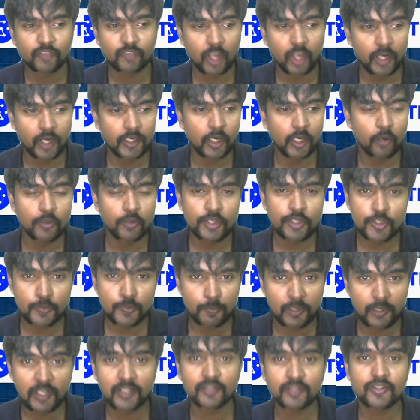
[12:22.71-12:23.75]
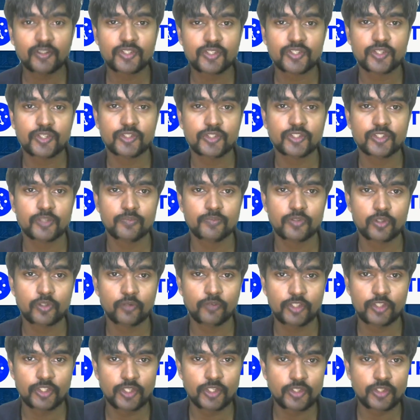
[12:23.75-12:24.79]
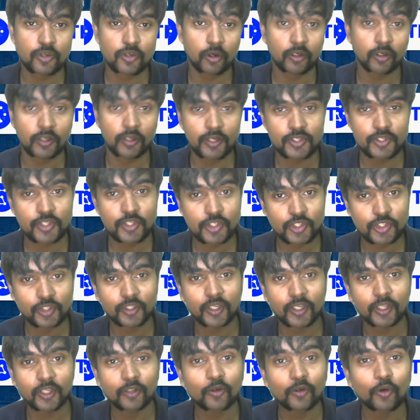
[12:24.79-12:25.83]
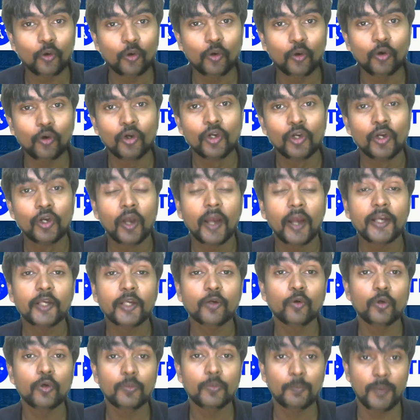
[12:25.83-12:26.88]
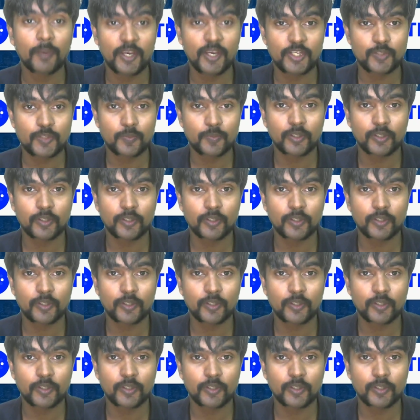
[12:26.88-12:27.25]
And now he has built the systems through which this organization can grow at a good pace.